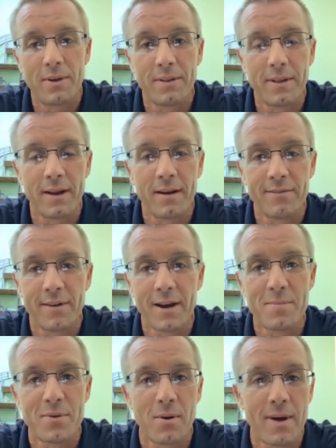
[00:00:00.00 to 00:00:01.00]
And they are
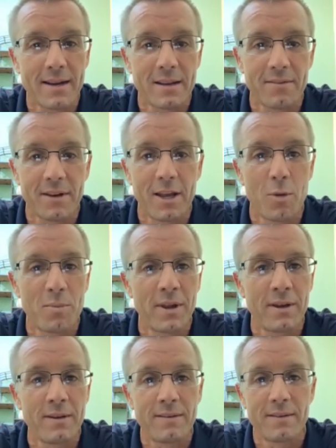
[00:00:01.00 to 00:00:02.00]
very proactive in
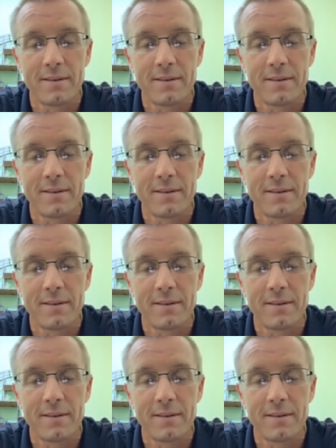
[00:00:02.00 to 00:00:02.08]
helping.